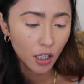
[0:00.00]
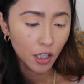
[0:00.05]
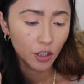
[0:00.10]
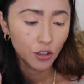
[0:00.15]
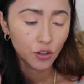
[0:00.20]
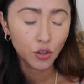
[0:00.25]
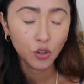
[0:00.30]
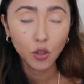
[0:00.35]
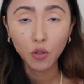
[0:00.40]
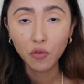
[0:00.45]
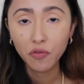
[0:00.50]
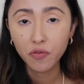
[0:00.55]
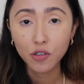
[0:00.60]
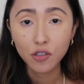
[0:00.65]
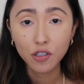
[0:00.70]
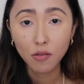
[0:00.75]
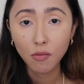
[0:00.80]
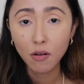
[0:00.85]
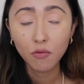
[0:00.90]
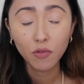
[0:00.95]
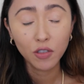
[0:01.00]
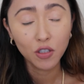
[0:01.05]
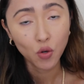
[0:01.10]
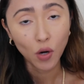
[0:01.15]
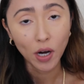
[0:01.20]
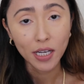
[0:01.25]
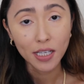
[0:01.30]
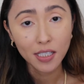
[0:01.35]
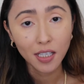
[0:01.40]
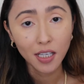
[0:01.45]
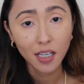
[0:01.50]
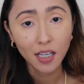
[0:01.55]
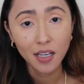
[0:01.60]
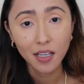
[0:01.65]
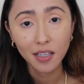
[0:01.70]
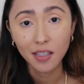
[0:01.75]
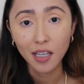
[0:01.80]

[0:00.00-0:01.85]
So for someone with dry skin,